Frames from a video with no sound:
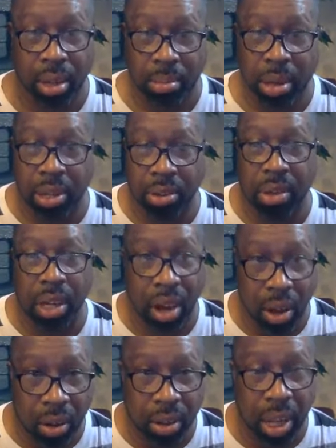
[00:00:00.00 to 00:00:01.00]
but you are
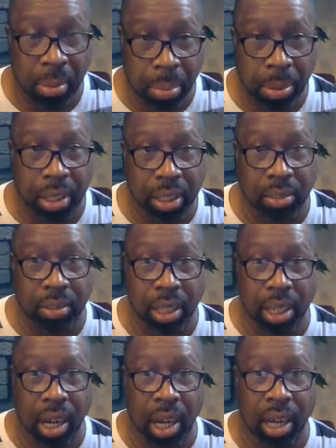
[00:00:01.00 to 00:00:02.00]
called a prince
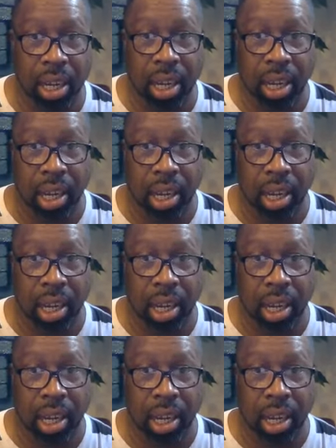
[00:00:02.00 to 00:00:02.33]
with God.